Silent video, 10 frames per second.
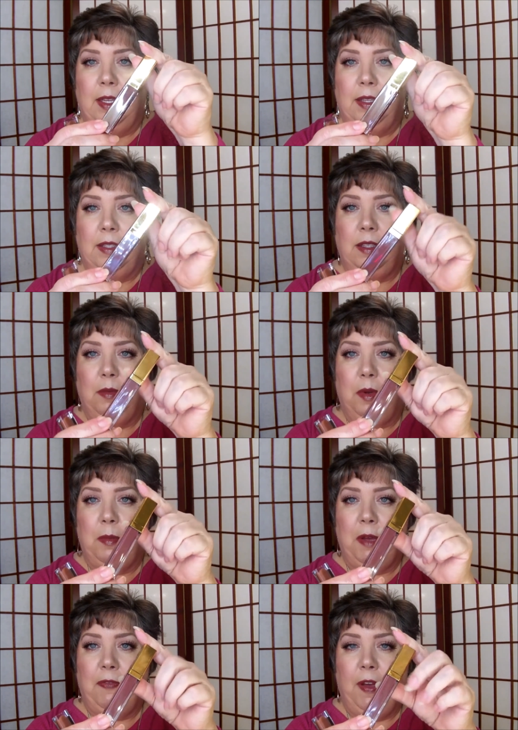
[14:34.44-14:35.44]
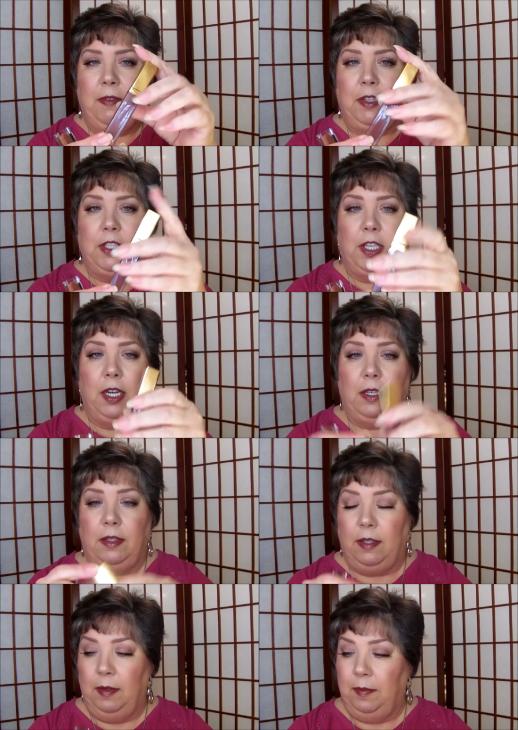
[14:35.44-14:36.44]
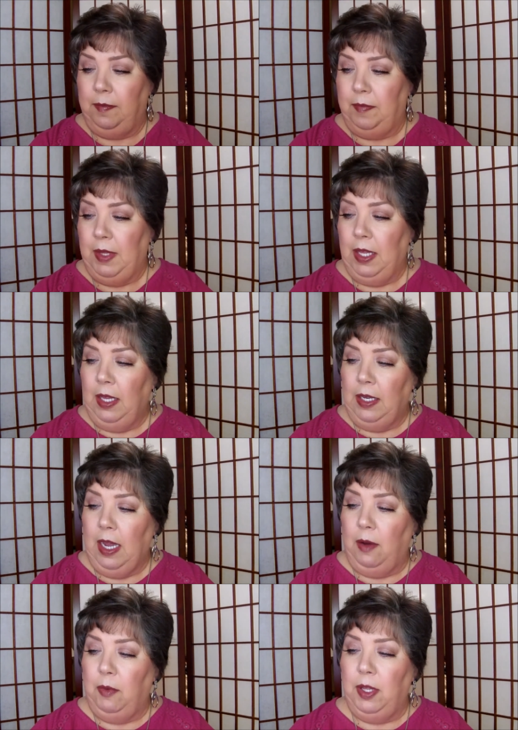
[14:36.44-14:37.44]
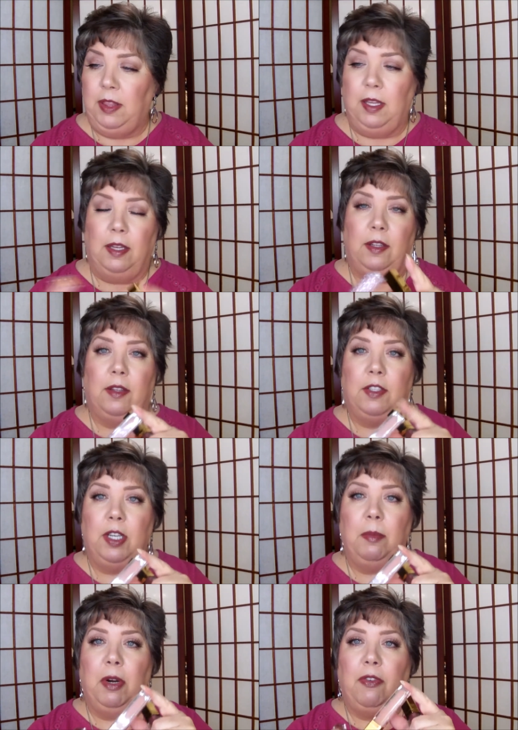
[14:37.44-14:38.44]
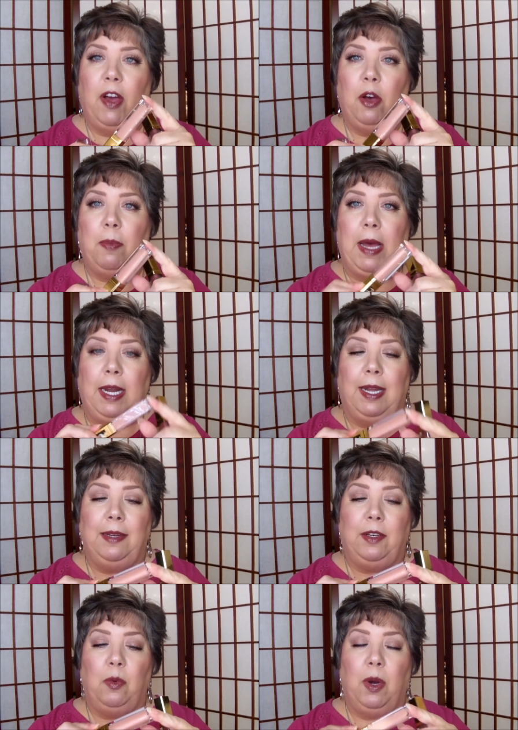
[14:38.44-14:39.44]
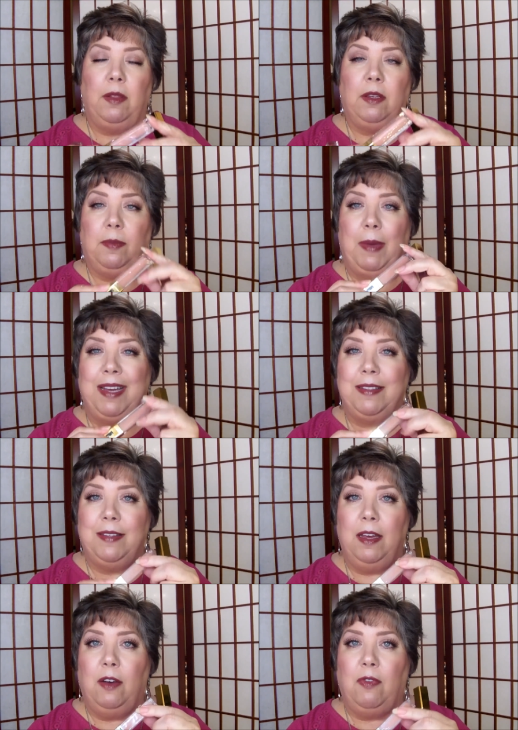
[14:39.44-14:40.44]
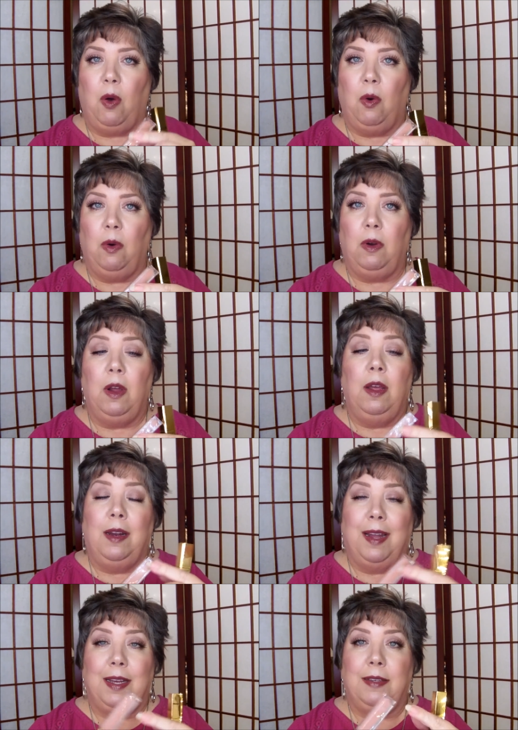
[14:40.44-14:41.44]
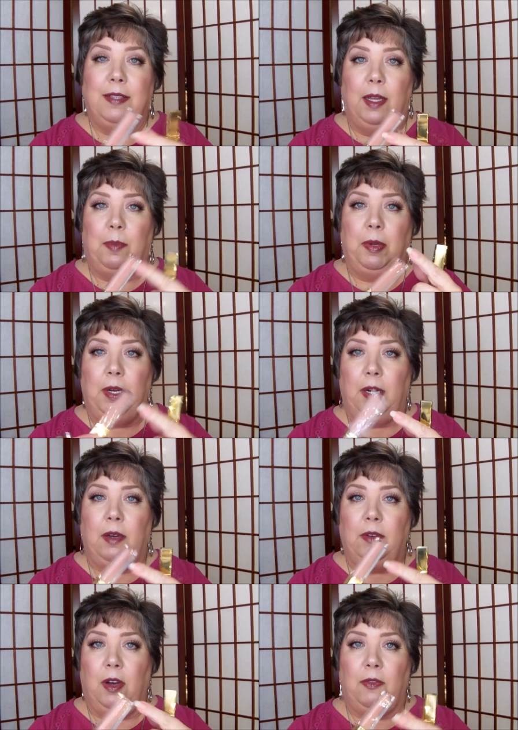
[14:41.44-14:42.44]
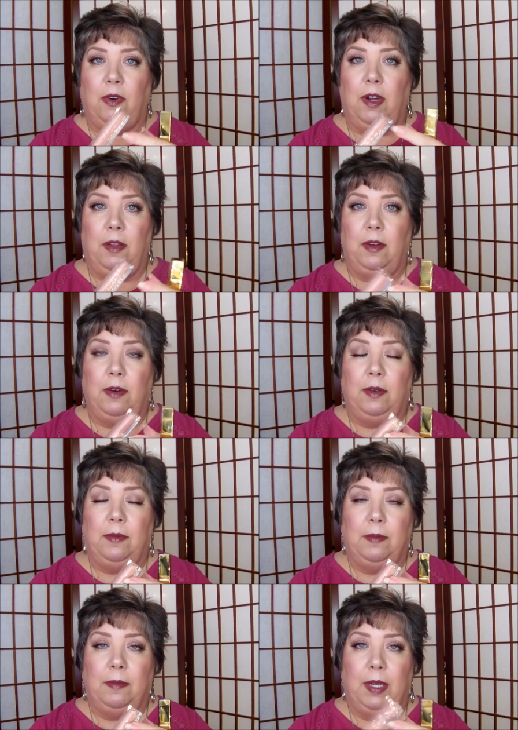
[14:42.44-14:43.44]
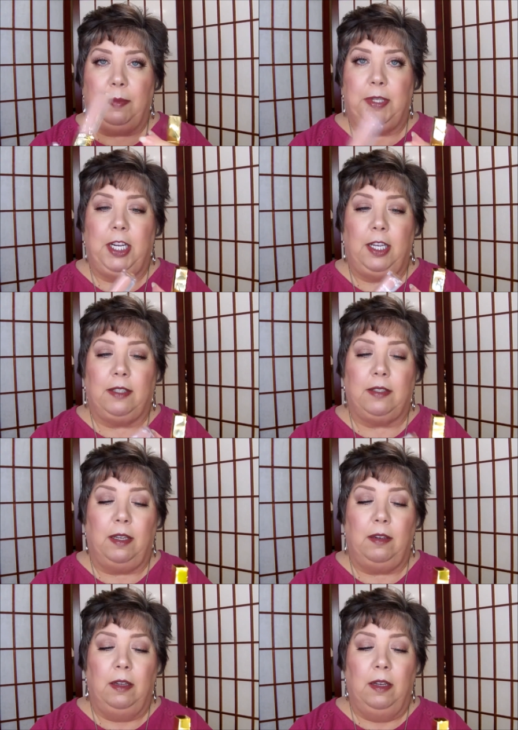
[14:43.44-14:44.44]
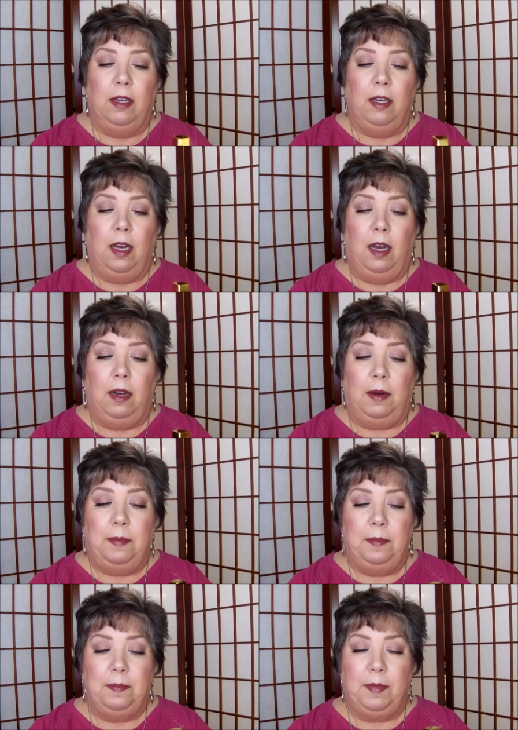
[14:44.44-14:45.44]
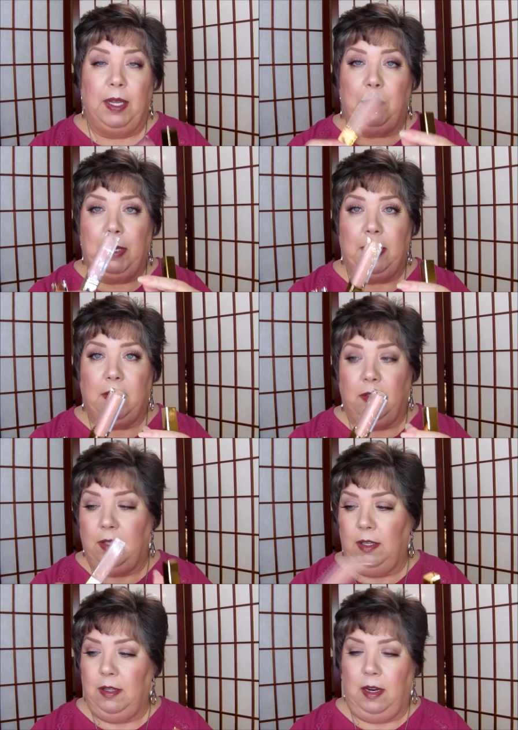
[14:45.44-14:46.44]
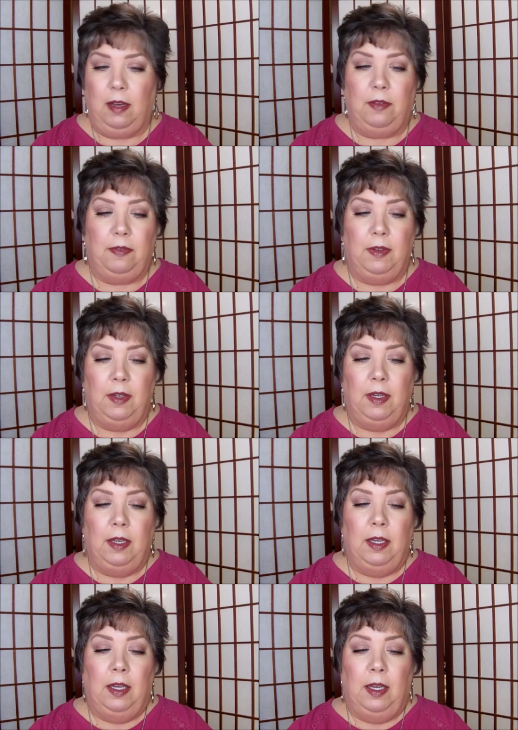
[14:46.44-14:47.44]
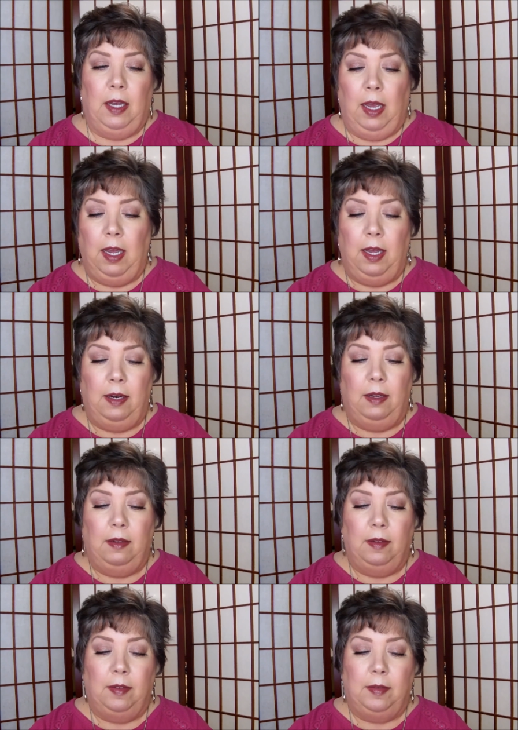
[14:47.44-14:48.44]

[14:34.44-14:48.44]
This is one of my favorite shades. Now with the Shimmer of Hope, I like to wear this by itself, or like I said, put it on over other lipsticks and lip pencils and stuff. And